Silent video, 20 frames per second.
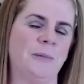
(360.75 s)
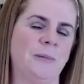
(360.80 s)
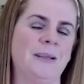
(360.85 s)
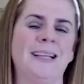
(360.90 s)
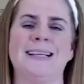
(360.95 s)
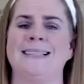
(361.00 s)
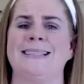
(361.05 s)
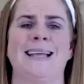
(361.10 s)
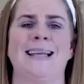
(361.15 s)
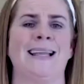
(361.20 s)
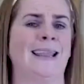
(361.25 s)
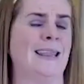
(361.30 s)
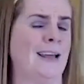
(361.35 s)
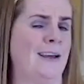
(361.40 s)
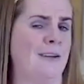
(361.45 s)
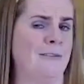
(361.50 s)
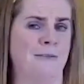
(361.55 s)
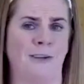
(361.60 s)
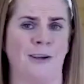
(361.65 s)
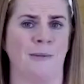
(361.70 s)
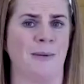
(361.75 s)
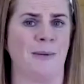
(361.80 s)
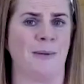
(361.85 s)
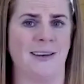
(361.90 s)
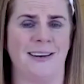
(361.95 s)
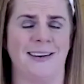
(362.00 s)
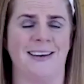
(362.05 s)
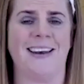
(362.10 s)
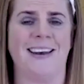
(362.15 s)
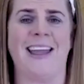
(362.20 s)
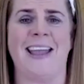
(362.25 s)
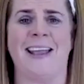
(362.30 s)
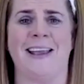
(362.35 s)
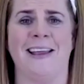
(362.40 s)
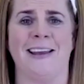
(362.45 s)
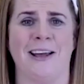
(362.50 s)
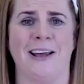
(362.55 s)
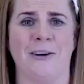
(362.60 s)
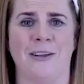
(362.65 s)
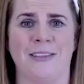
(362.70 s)
Plus, they love coming in and
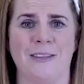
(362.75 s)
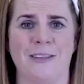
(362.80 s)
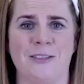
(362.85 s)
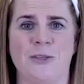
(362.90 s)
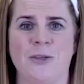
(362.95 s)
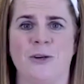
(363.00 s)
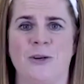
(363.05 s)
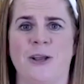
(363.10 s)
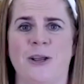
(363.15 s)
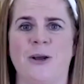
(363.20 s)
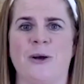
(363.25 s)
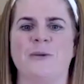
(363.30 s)
hanging out at the studio.